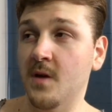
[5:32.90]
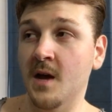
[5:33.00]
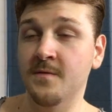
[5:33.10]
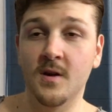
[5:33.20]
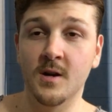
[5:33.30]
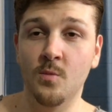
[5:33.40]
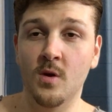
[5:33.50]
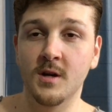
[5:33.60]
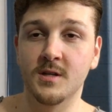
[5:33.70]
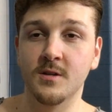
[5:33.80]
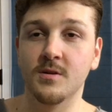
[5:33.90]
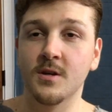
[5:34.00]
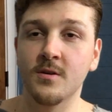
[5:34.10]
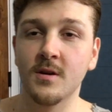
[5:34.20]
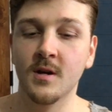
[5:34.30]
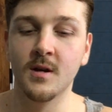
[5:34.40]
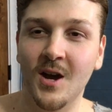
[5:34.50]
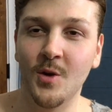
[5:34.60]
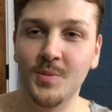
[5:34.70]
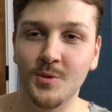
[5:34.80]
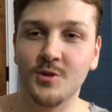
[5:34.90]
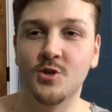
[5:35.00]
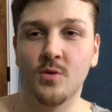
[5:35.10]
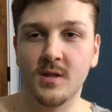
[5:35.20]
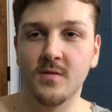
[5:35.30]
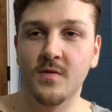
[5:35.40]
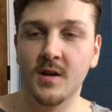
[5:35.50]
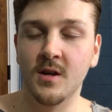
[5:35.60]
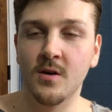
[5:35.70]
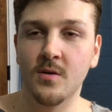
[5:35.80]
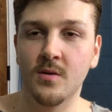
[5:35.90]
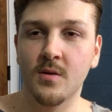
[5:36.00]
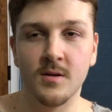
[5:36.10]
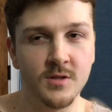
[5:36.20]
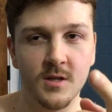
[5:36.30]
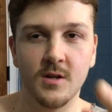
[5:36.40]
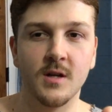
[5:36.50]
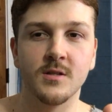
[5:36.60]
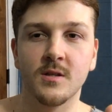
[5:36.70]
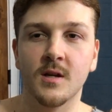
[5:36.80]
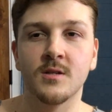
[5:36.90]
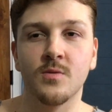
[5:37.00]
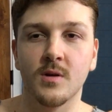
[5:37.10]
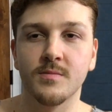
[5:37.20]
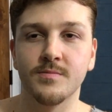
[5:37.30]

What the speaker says: I wanted to, dude. I hope you enjoyed the video, and I'll see you guys on the next one.